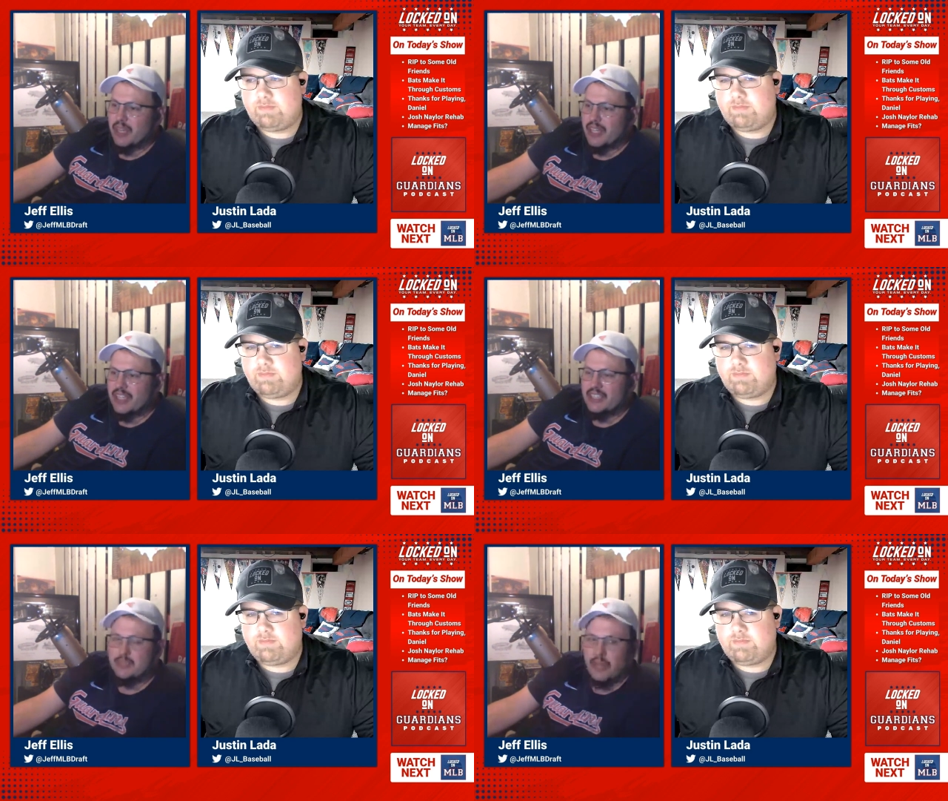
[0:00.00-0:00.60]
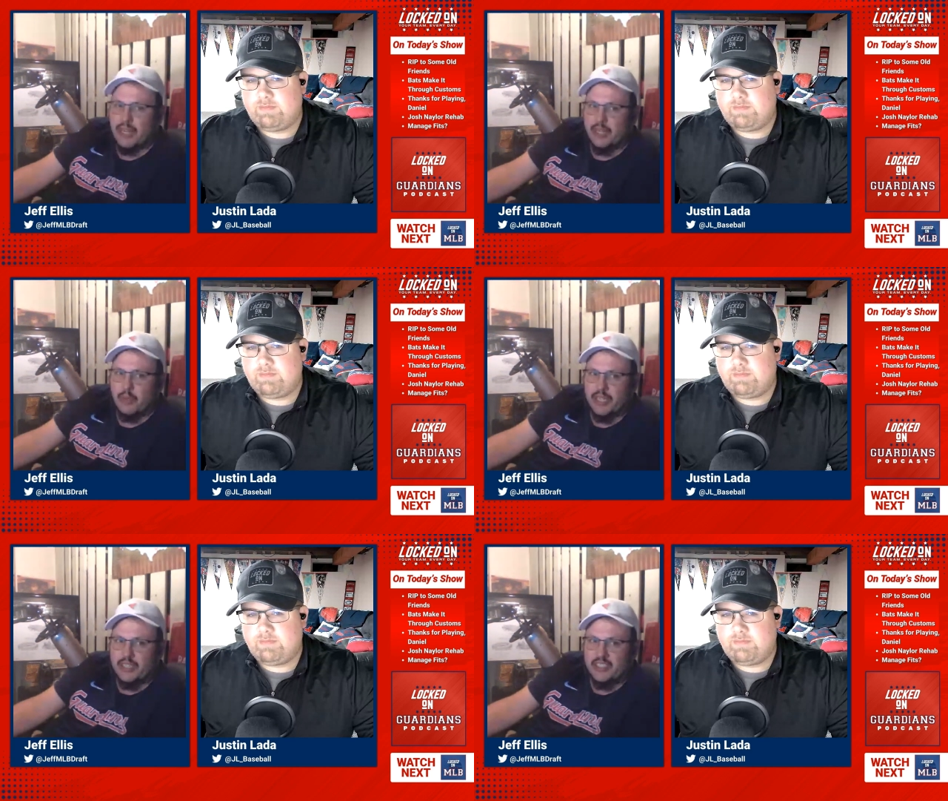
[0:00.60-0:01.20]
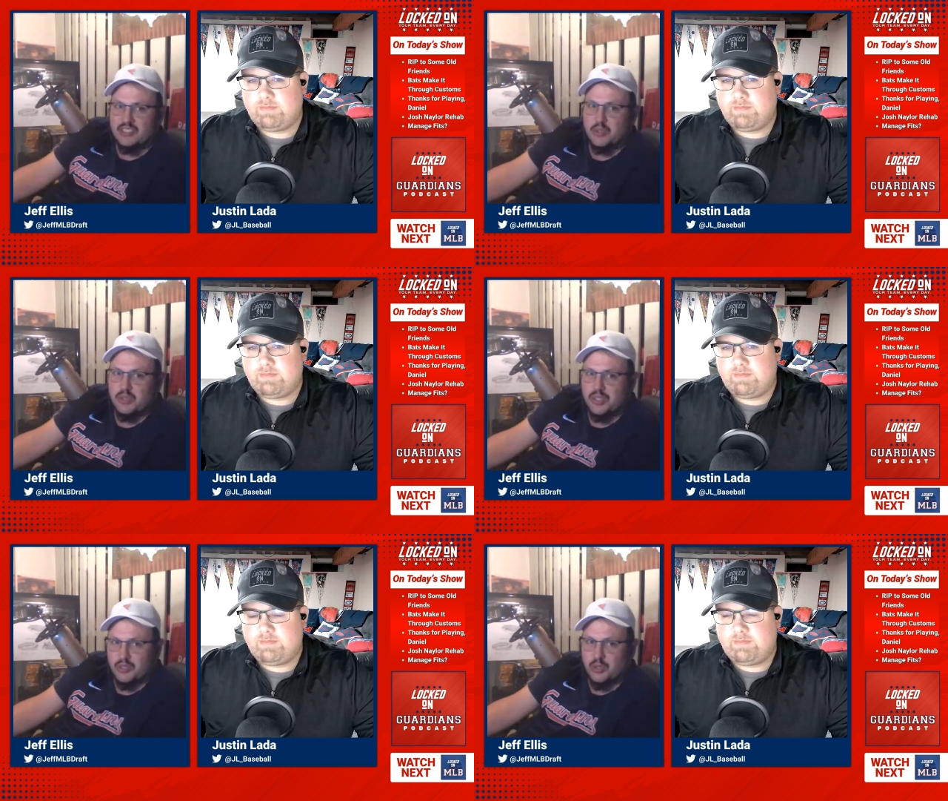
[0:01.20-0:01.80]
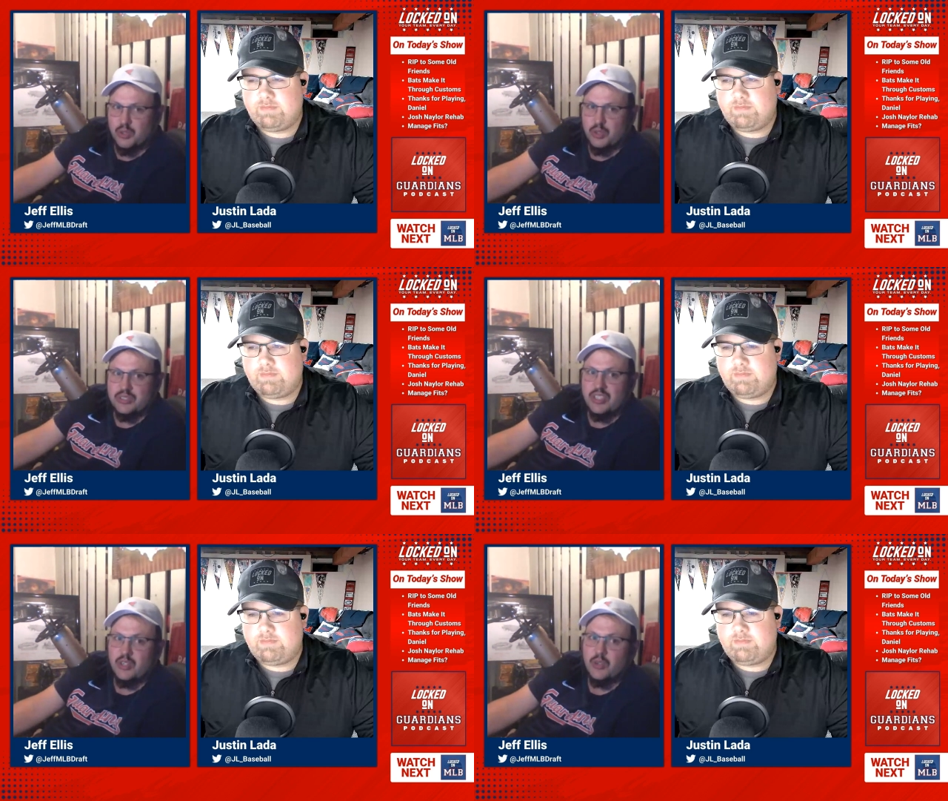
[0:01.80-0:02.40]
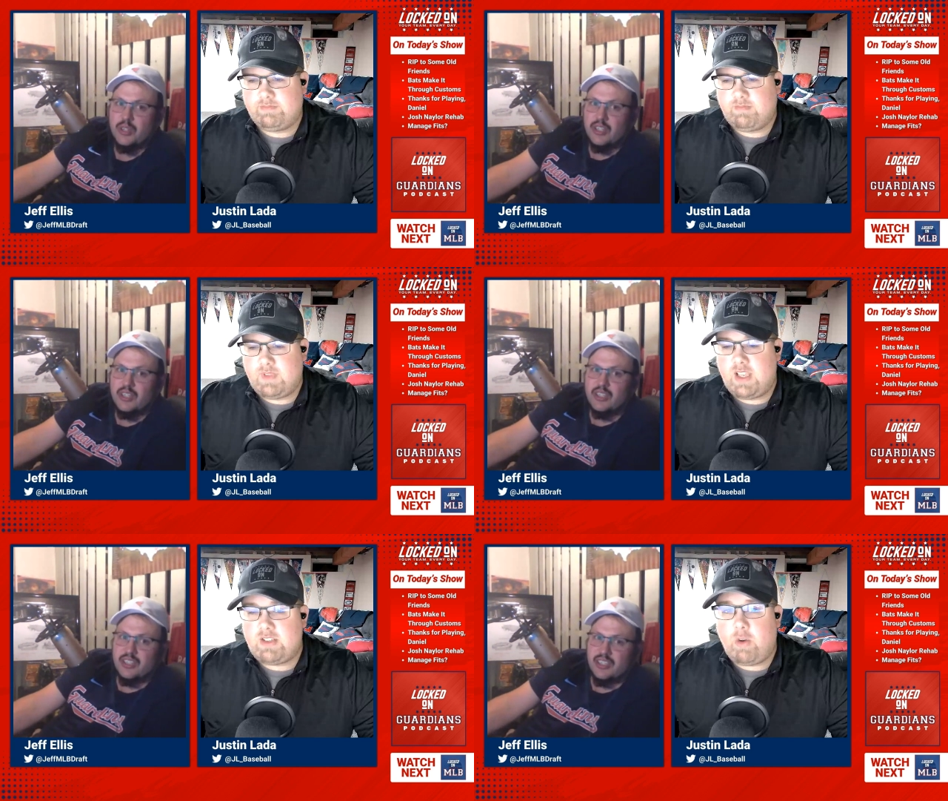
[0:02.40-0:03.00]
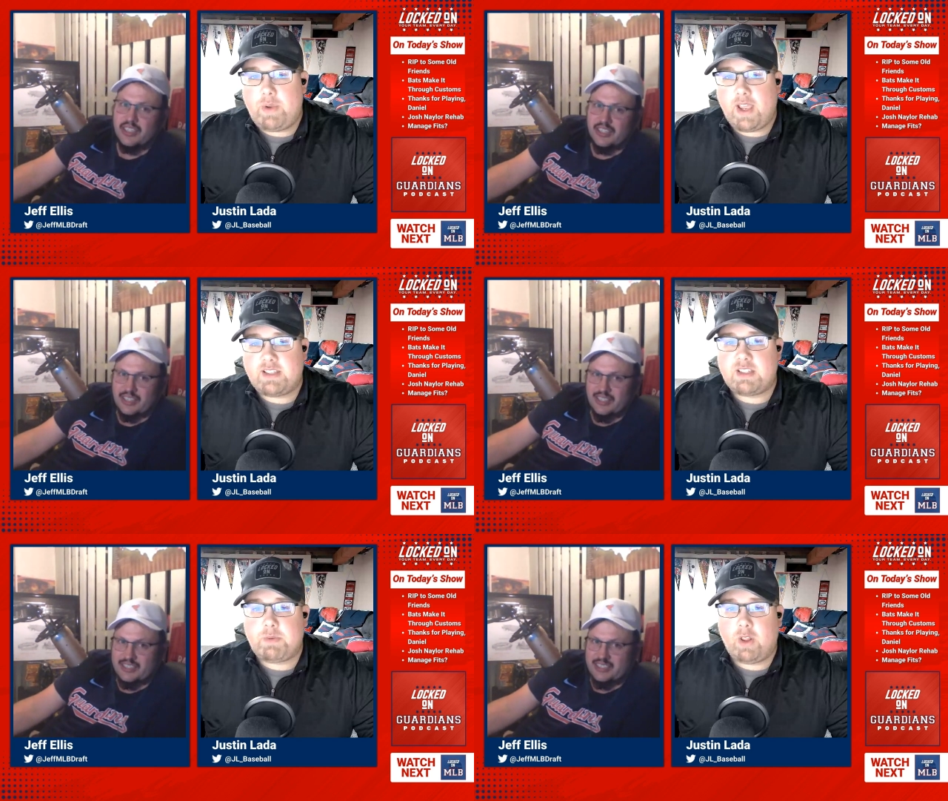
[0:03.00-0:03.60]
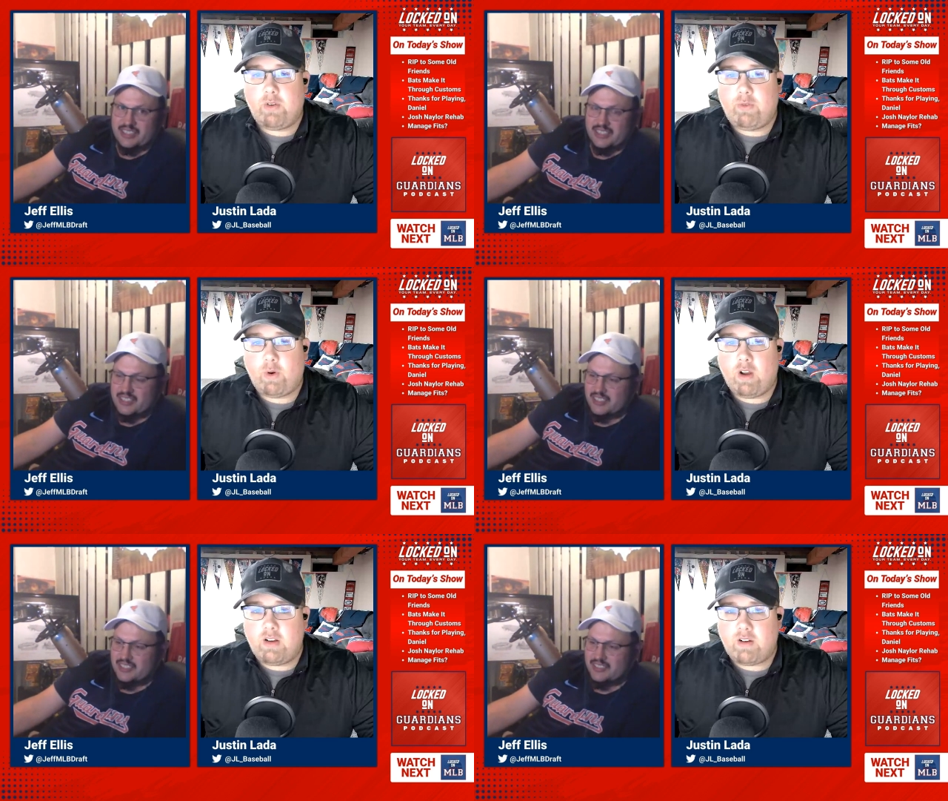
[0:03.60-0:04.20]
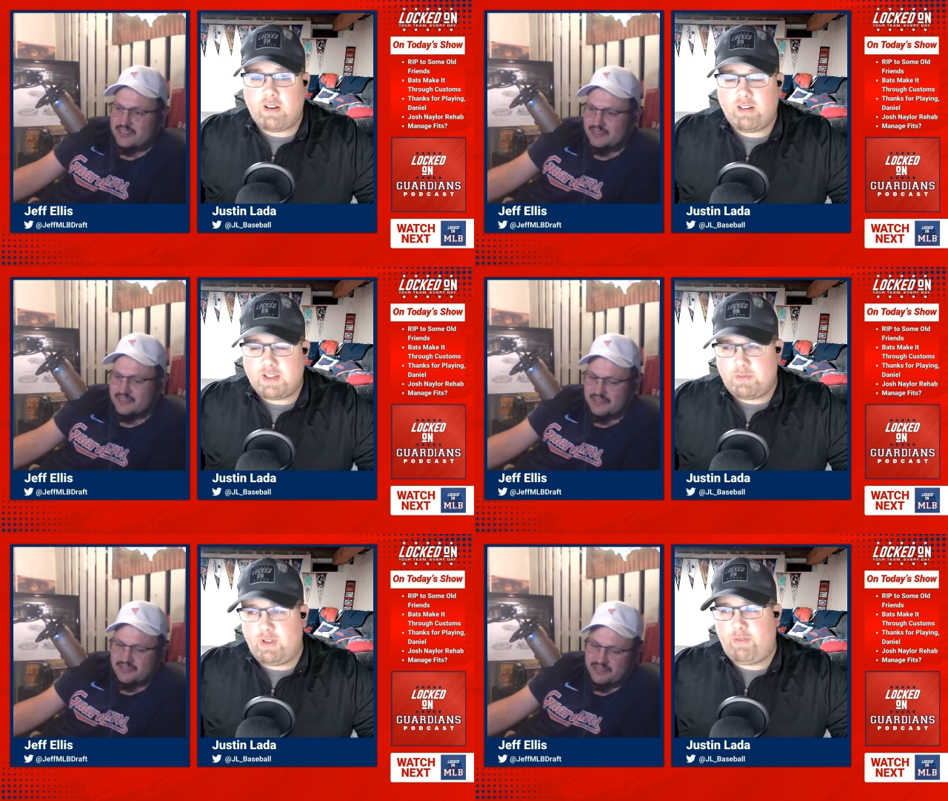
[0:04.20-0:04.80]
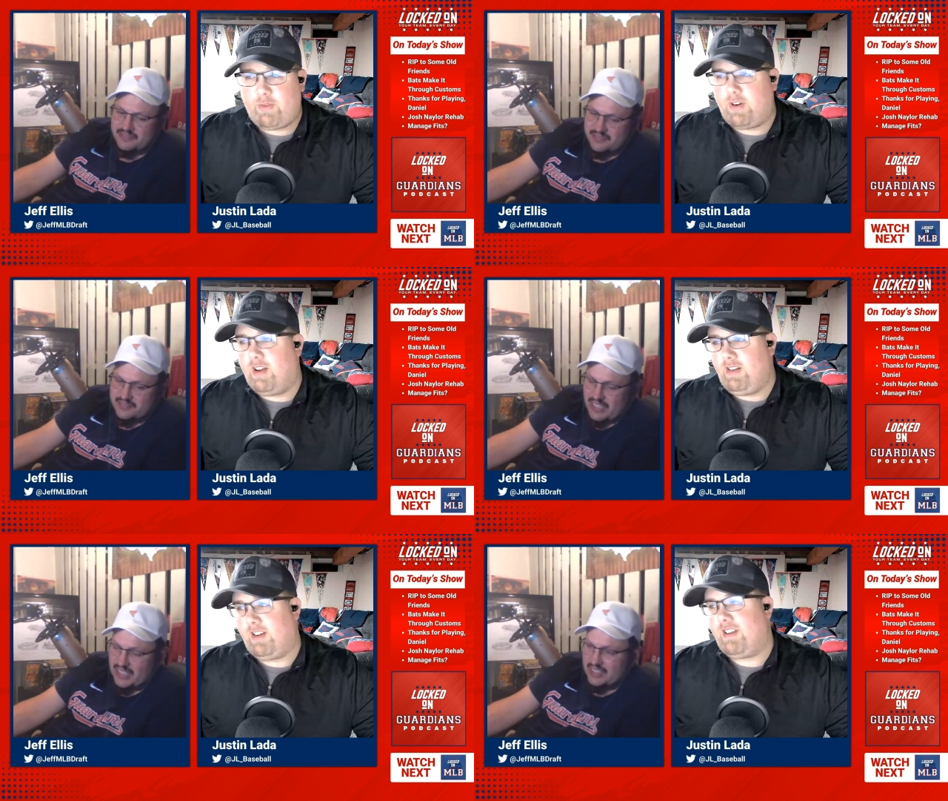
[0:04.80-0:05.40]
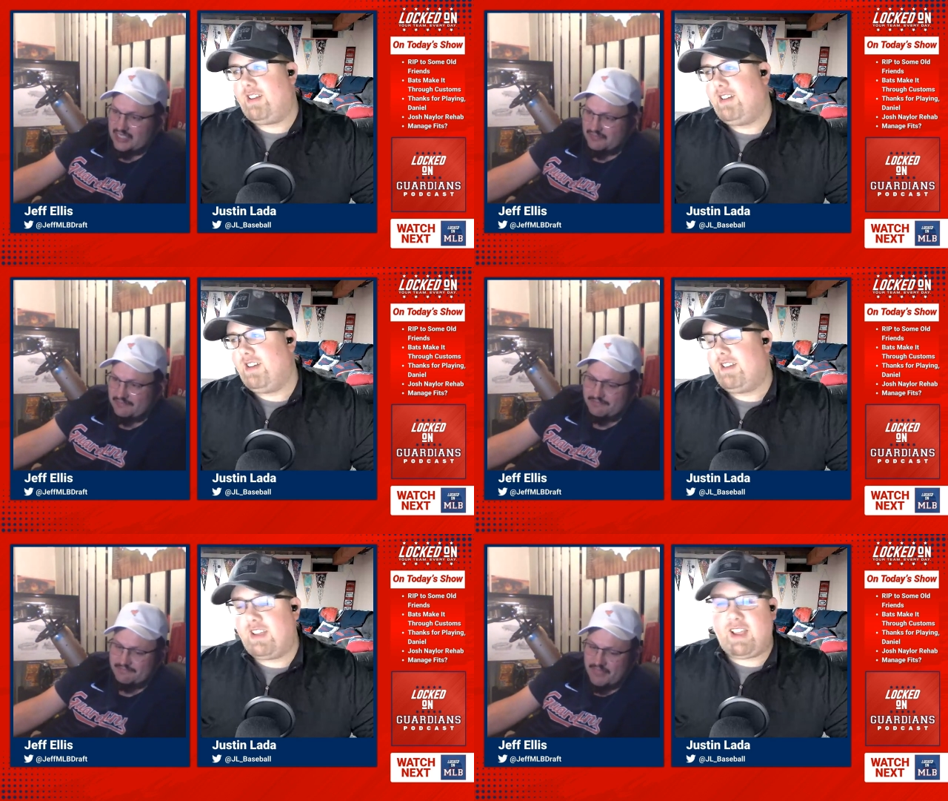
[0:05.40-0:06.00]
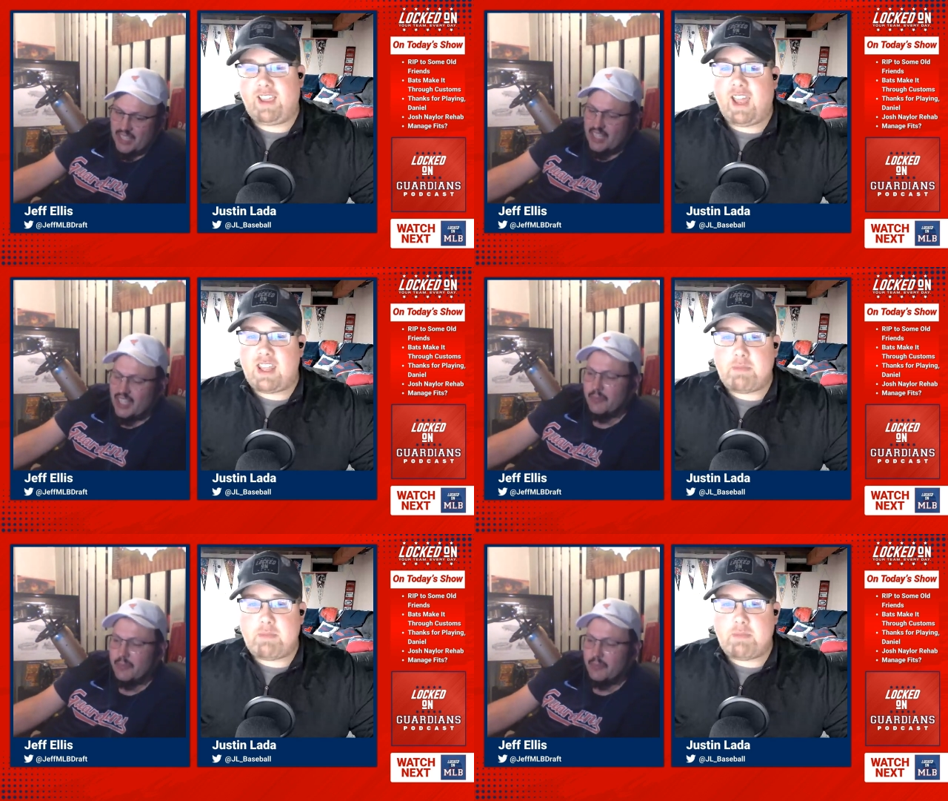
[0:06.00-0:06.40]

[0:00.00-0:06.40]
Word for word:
Speaker 1: kid's body weight, and he's 2 years old. So his
Speaker 2: OPS is below 400. It's below 400. Like, again, he